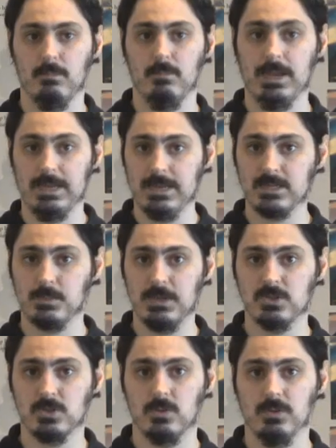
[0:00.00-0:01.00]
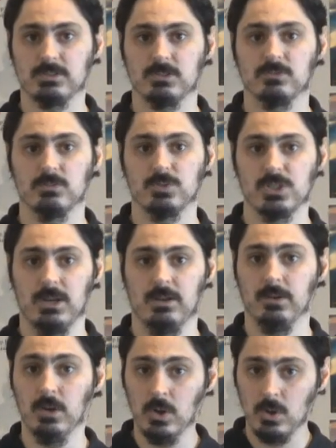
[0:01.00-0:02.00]
My next patron question is from
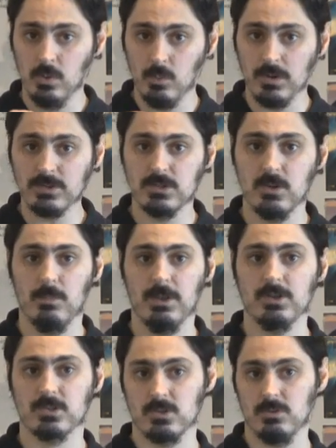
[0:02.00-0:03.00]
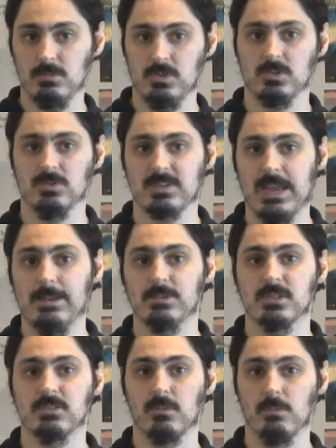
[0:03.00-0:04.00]
Jeon, who wanted to know about a Sir musical's
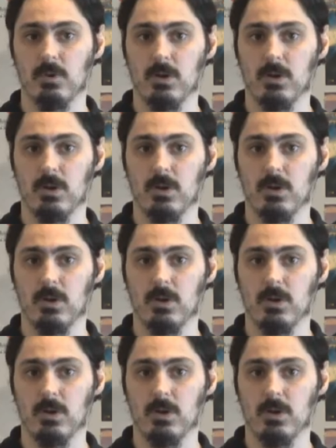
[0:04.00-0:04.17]
absence from